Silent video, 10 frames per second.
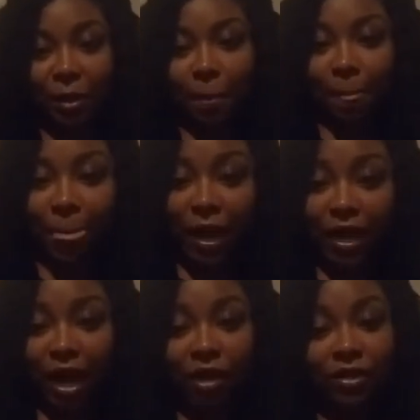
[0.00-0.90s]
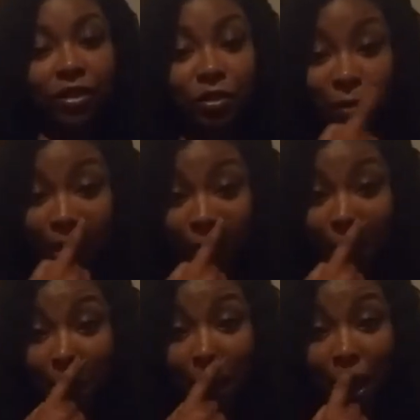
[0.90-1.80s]
And I'll tell you right
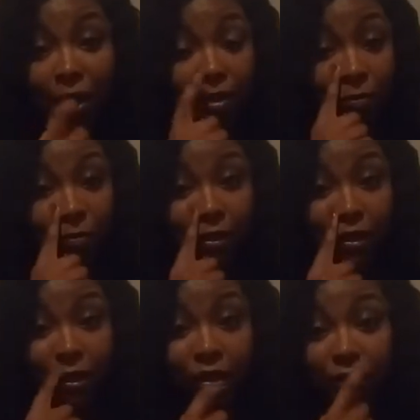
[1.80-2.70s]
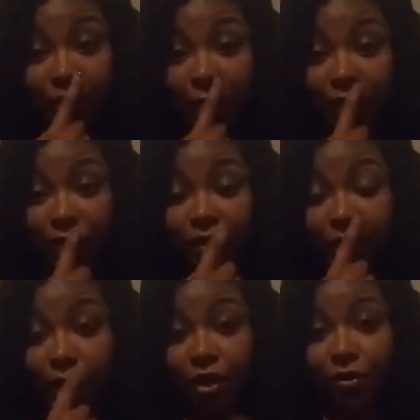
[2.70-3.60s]
now, I am literally every
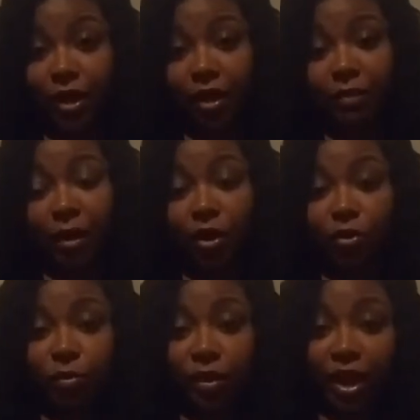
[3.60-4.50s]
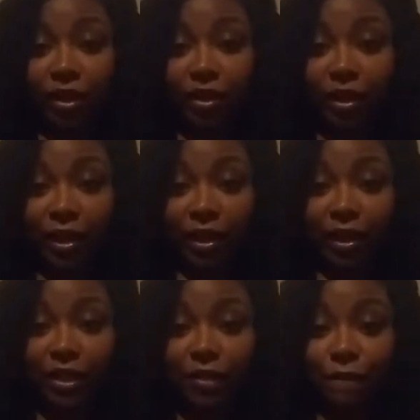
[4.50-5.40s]
day creating my own reality, and
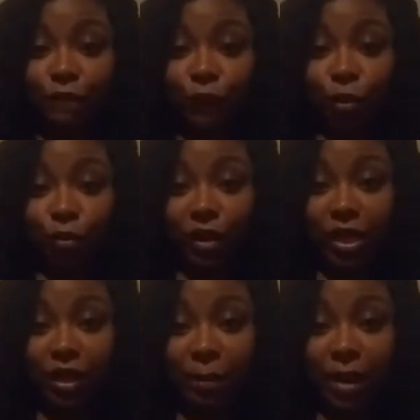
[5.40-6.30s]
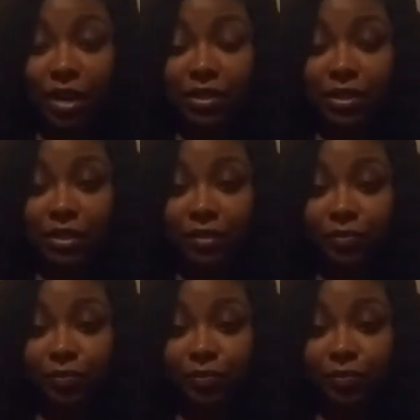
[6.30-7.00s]
it's freaking amazing.